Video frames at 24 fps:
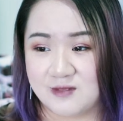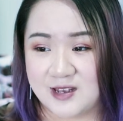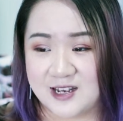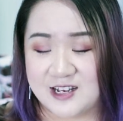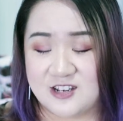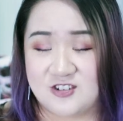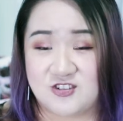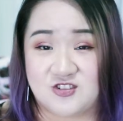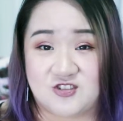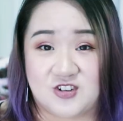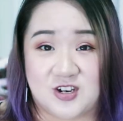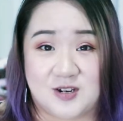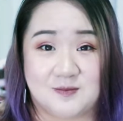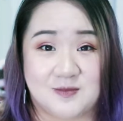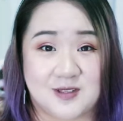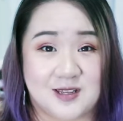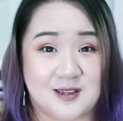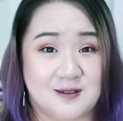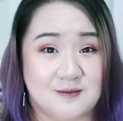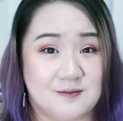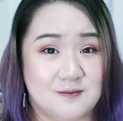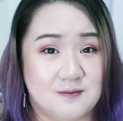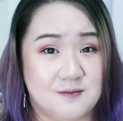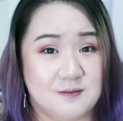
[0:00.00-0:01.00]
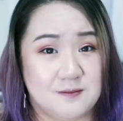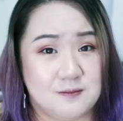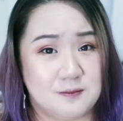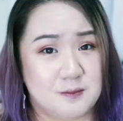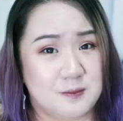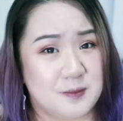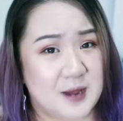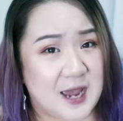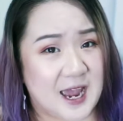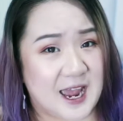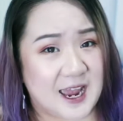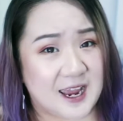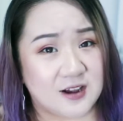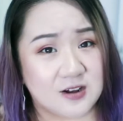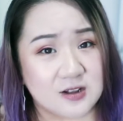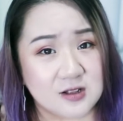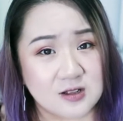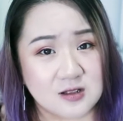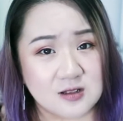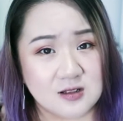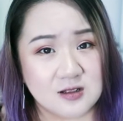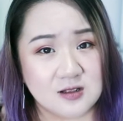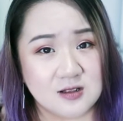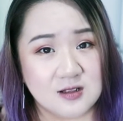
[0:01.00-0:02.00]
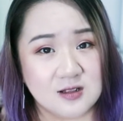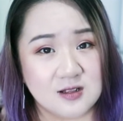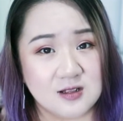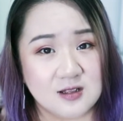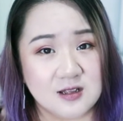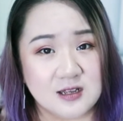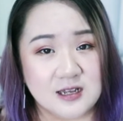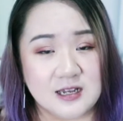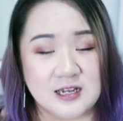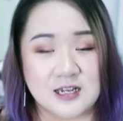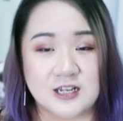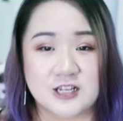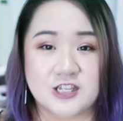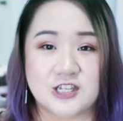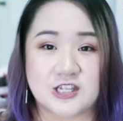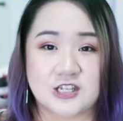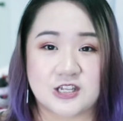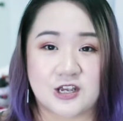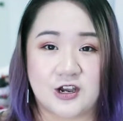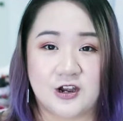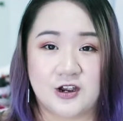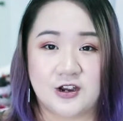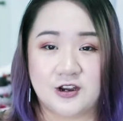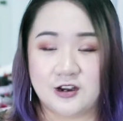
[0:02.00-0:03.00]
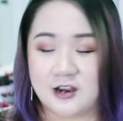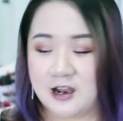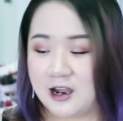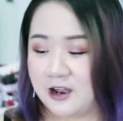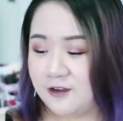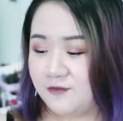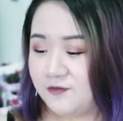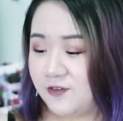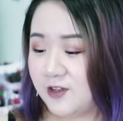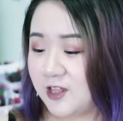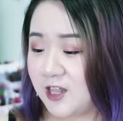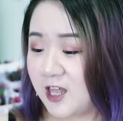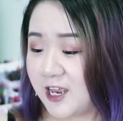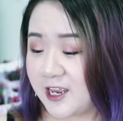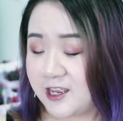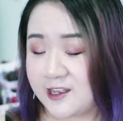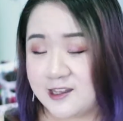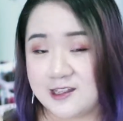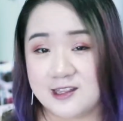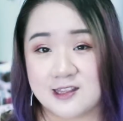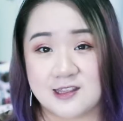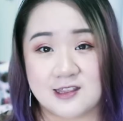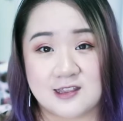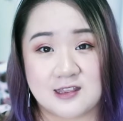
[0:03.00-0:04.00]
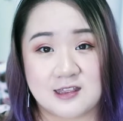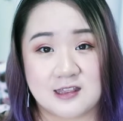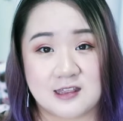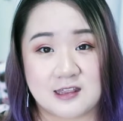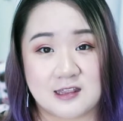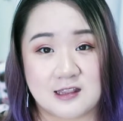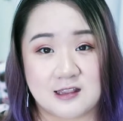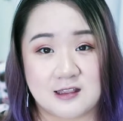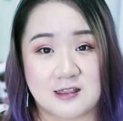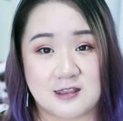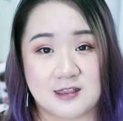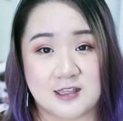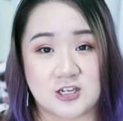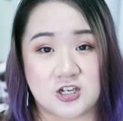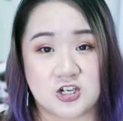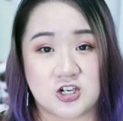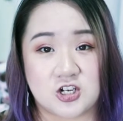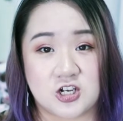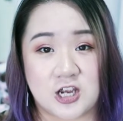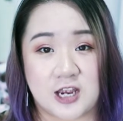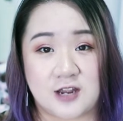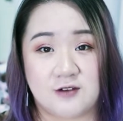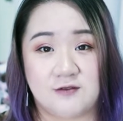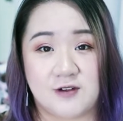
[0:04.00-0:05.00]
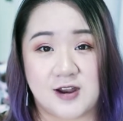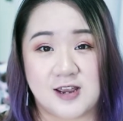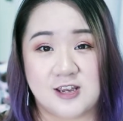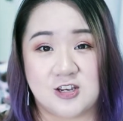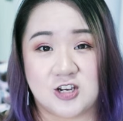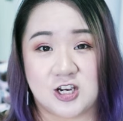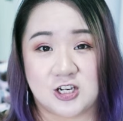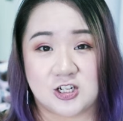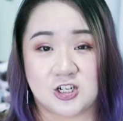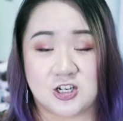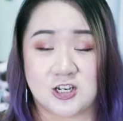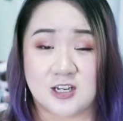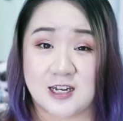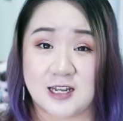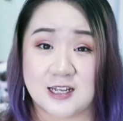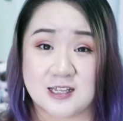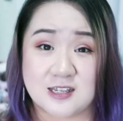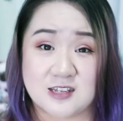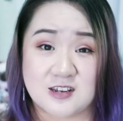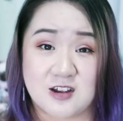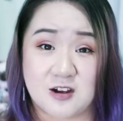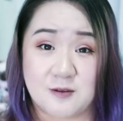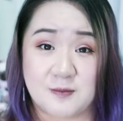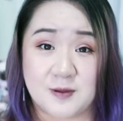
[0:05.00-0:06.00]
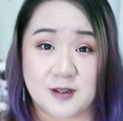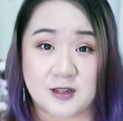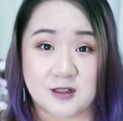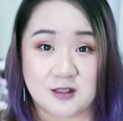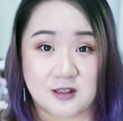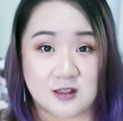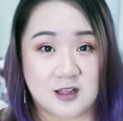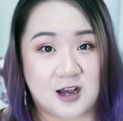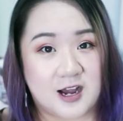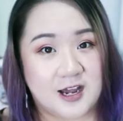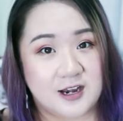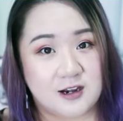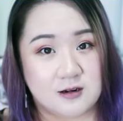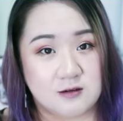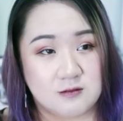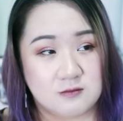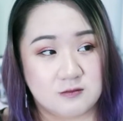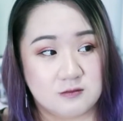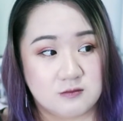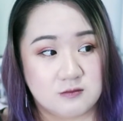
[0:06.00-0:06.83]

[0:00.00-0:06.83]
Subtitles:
extremely pale. So I feel like this shade range actually needs to go a bit lighter.